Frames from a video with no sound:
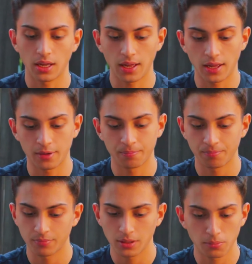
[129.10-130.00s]
and
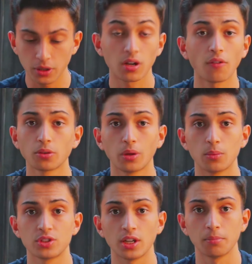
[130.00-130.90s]
pretty comfortable, I
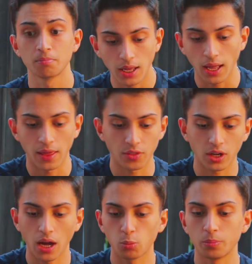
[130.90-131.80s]
would say. And the
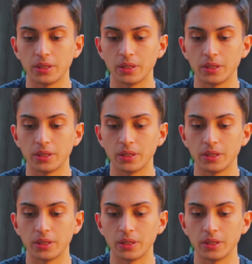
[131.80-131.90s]
guide would